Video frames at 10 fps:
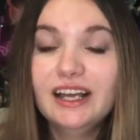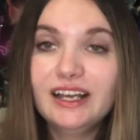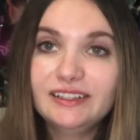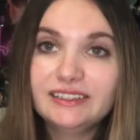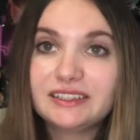
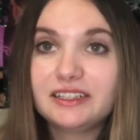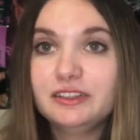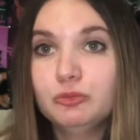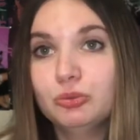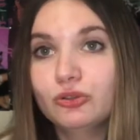and the
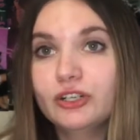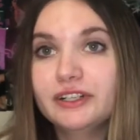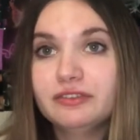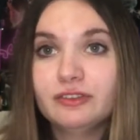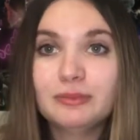executive
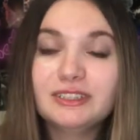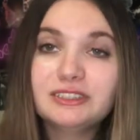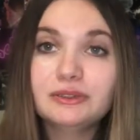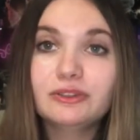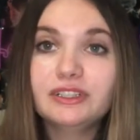board for my
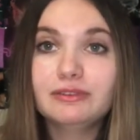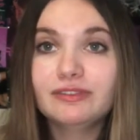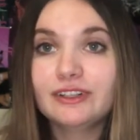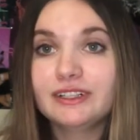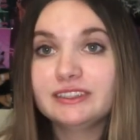sorority were
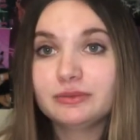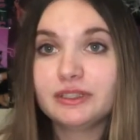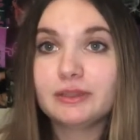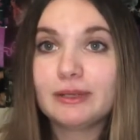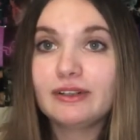very
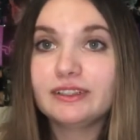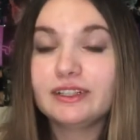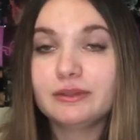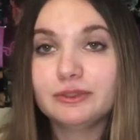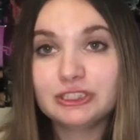sweet about it
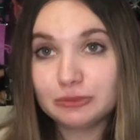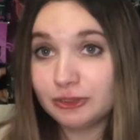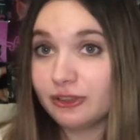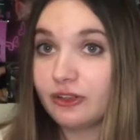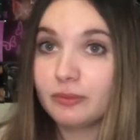and wished
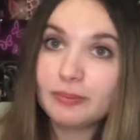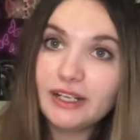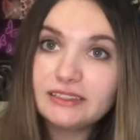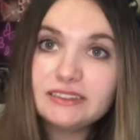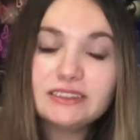me all the
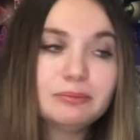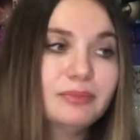best.